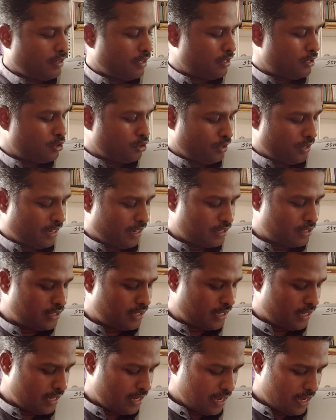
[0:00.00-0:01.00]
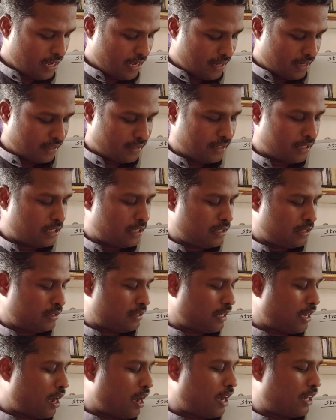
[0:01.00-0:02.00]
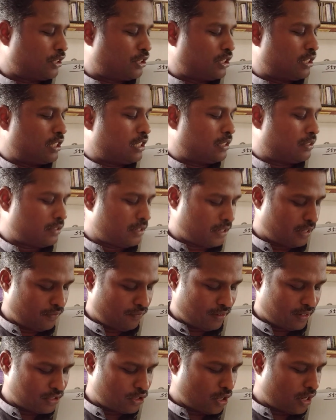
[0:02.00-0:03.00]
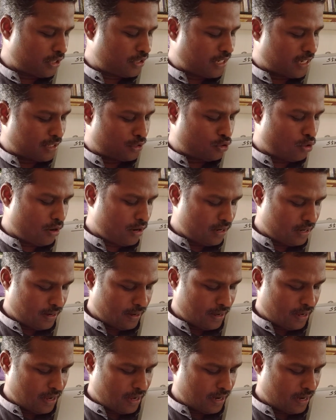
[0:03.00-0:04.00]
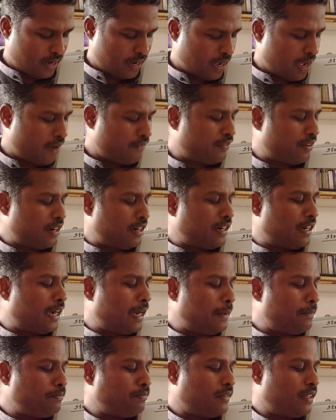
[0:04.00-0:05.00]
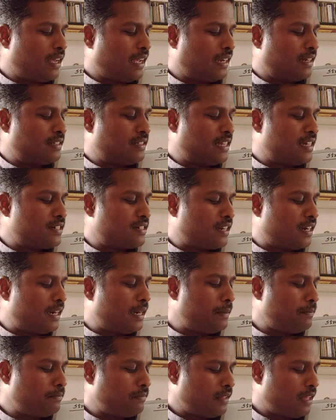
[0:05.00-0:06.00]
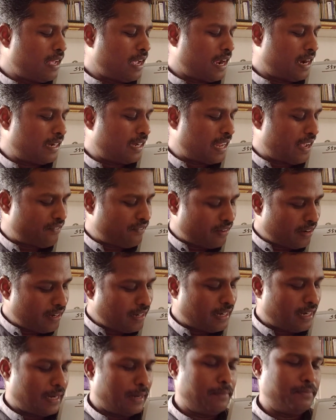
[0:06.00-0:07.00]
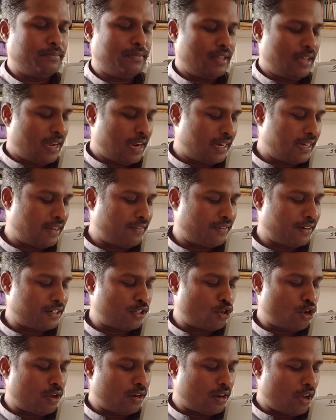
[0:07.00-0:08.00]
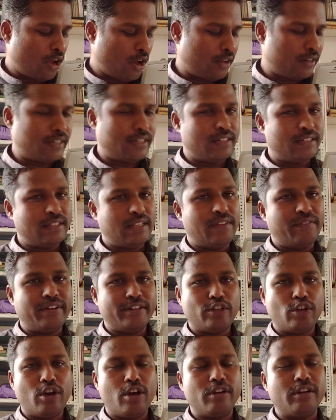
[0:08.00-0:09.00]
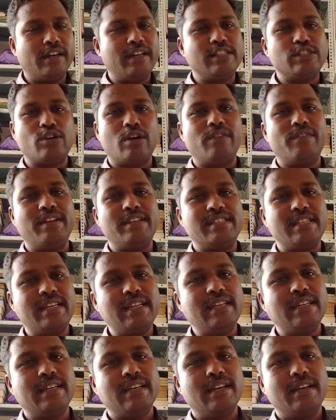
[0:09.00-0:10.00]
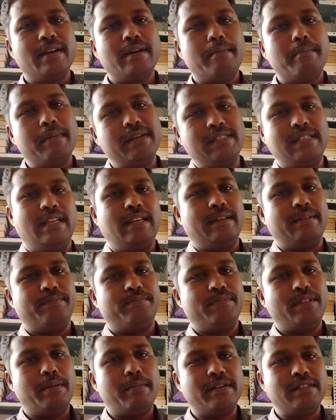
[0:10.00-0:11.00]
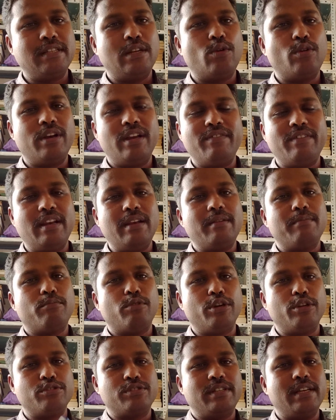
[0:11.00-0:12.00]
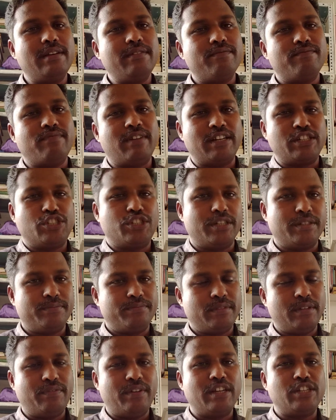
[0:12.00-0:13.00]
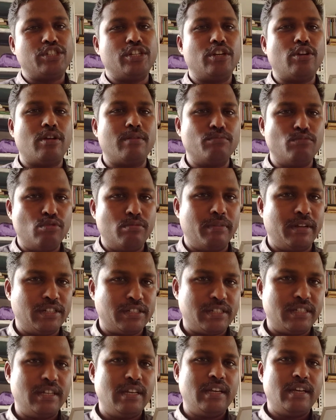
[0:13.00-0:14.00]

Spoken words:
So you can see the arch, the reflex arch has got afferent limb and central limb and efferent limb and effector organ. The effector organ is always a muscle. The muscle only will produce the function or movement